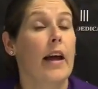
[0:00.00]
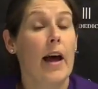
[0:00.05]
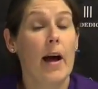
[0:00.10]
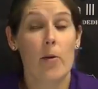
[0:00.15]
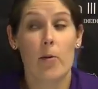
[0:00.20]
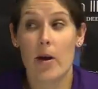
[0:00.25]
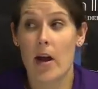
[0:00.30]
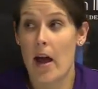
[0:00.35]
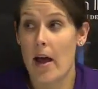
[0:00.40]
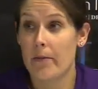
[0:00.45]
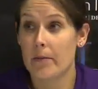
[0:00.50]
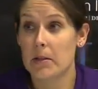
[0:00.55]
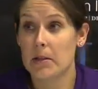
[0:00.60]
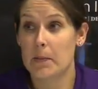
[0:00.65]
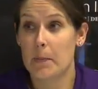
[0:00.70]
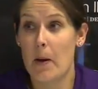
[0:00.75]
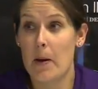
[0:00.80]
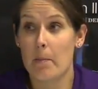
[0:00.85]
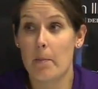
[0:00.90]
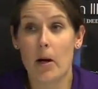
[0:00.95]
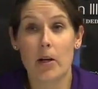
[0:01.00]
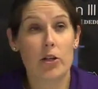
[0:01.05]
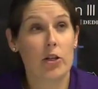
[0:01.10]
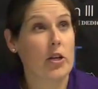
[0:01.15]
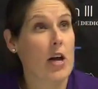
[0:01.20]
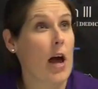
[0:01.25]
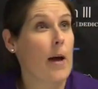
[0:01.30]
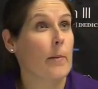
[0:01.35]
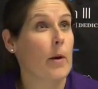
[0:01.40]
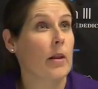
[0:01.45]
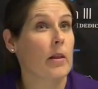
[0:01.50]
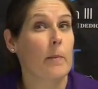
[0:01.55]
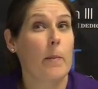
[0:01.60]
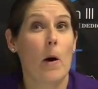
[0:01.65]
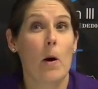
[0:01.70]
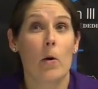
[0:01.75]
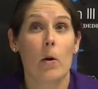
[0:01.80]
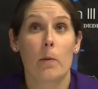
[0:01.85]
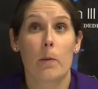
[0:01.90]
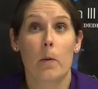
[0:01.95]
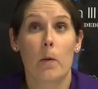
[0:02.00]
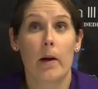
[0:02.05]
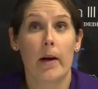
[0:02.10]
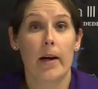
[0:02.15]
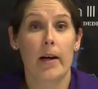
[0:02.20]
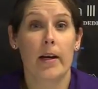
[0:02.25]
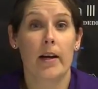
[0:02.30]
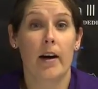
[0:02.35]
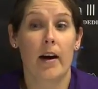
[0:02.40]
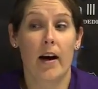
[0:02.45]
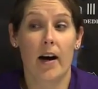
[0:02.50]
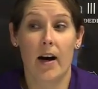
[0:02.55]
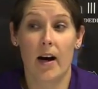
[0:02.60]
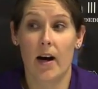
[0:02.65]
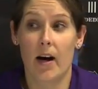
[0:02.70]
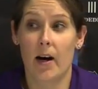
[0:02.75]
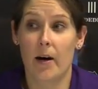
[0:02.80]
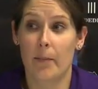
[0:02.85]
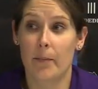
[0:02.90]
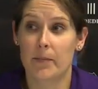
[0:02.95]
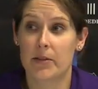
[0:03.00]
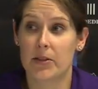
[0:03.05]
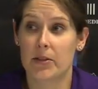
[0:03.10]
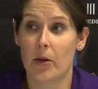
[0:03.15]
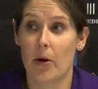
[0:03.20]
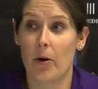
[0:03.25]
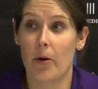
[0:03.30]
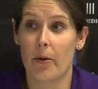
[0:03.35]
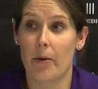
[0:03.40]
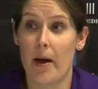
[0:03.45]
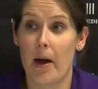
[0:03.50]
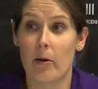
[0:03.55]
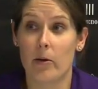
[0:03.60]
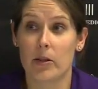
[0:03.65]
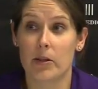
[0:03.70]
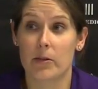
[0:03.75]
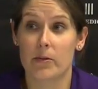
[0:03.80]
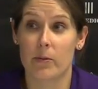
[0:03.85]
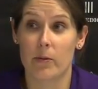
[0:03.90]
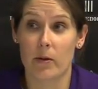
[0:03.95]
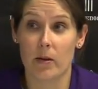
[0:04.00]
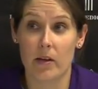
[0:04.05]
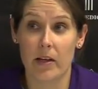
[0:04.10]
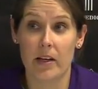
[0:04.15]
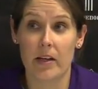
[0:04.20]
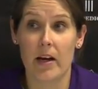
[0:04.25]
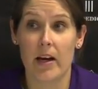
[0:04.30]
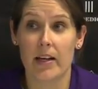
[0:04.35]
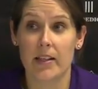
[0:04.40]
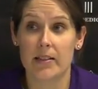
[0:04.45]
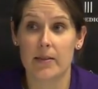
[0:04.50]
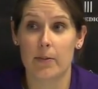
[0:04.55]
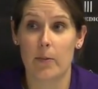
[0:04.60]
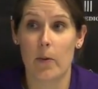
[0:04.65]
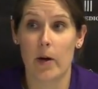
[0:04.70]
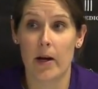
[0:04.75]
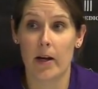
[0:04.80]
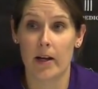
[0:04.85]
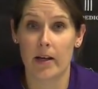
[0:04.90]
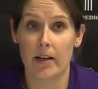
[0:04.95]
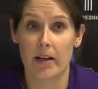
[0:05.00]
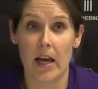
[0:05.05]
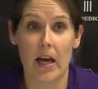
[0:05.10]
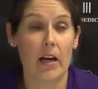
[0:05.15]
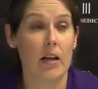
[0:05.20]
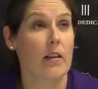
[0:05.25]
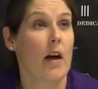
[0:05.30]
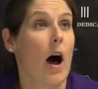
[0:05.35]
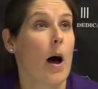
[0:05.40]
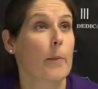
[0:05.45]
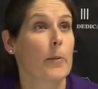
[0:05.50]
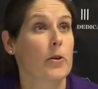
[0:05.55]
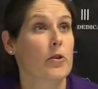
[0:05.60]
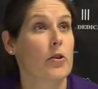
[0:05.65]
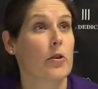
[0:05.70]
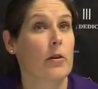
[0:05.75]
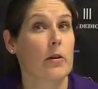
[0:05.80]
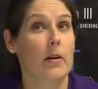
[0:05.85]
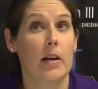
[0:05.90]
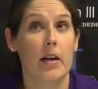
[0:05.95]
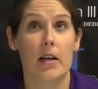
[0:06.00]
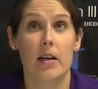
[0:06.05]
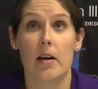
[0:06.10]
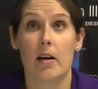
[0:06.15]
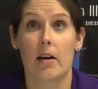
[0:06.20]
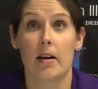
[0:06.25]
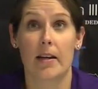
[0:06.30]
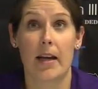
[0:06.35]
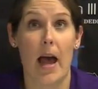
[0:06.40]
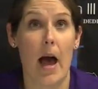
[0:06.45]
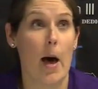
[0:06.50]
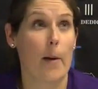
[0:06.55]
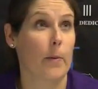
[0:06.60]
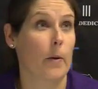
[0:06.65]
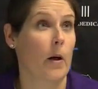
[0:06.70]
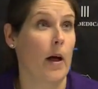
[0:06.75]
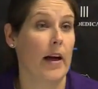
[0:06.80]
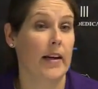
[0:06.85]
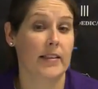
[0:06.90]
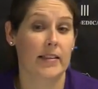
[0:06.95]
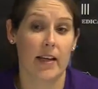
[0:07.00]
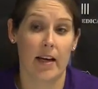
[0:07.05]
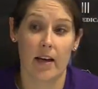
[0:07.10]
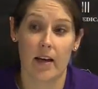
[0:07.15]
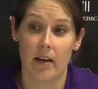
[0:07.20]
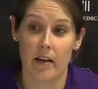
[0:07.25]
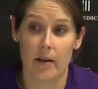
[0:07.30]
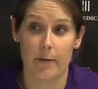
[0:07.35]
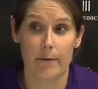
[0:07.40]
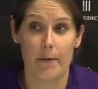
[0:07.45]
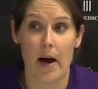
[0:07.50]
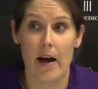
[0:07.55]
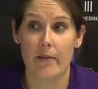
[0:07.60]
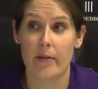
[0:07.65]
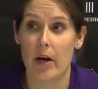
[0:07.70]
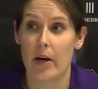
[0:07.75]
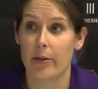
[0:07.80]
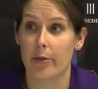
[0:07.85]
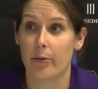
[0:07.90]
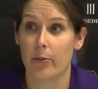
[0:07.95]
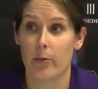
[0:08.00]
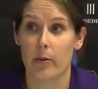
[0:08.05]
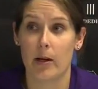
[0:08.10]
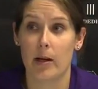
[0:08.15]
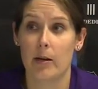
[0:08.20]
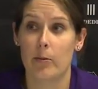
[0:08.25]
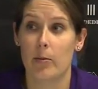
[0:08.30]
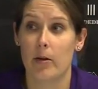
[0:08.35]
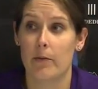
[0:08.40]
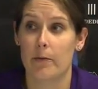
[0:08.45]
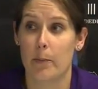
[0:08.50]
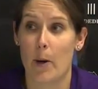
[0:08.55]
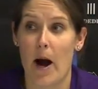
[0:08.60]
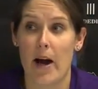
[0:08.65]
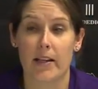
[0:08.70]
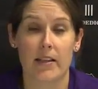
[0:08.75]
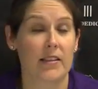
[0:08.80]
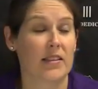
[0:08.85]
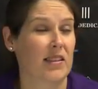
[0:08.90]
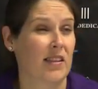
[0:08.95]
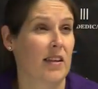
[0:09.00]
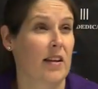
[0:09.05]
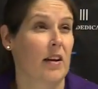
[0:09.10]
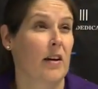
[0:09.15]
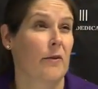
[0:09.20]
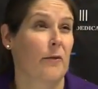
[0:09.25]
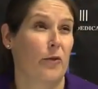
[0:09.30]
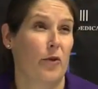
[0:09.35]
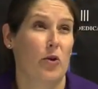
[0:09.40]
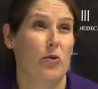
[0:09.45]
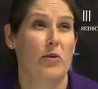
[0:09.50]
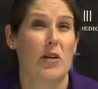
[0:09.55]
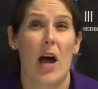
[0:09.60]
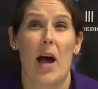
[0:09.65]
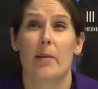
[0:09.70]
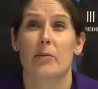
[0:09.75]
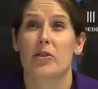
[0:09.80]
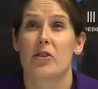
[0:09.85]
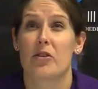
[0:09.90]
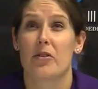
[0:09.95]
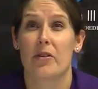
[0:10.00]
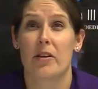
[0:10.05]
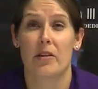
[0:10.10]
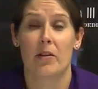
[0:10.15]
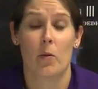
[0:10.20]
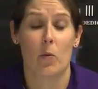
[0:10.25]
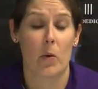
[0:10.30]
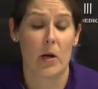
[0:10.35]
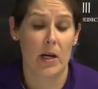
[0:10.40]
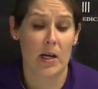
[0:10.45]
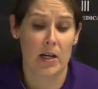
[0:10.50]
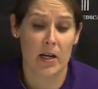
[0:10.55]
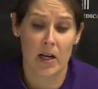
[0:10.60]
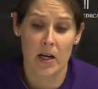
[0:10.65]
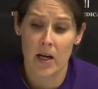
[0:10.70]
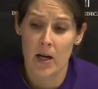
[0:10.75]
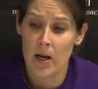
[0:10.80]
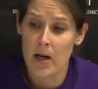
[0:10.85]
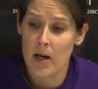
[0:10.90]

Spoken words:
Yeah, we haven't spent much time on the power play, so that was really nice when getting the opportunity to capitalize. The 5-on-3, we practiced it a few times during the week,